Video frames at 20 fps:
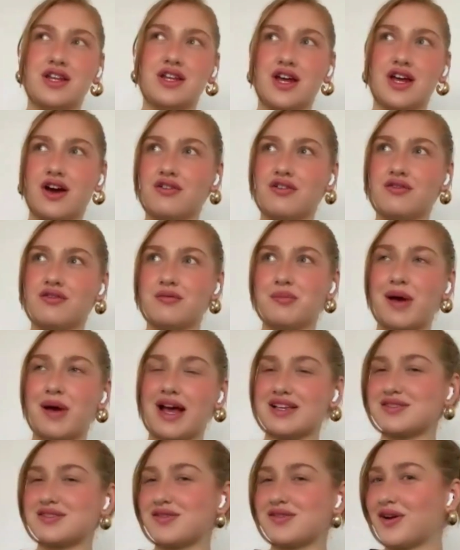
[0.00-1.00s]
you know,
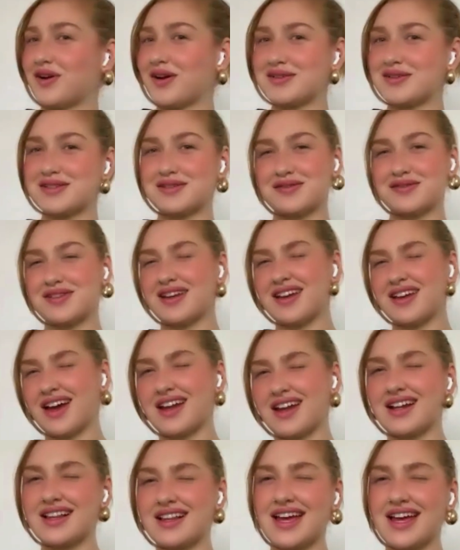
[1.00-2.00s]
passive aggressively
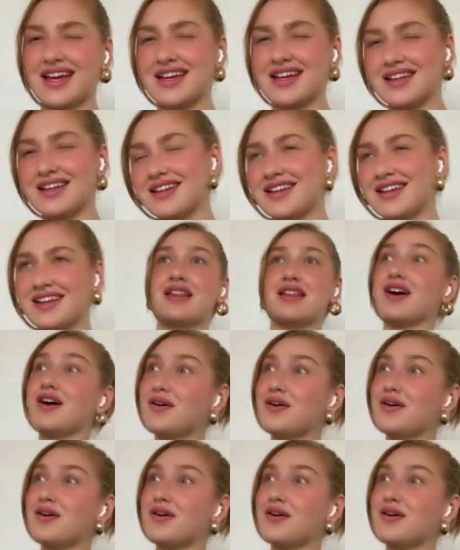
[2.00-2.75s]
kind of like being like,